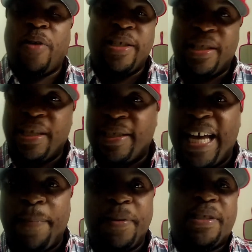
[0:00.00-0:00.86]
Crazy
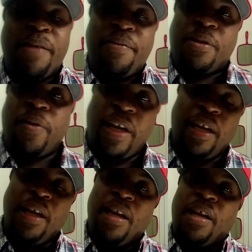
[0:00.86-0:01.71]
things happen. 7th
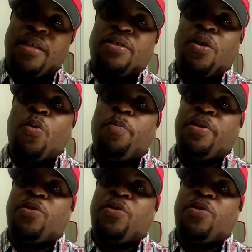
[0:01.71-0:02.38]
grade. So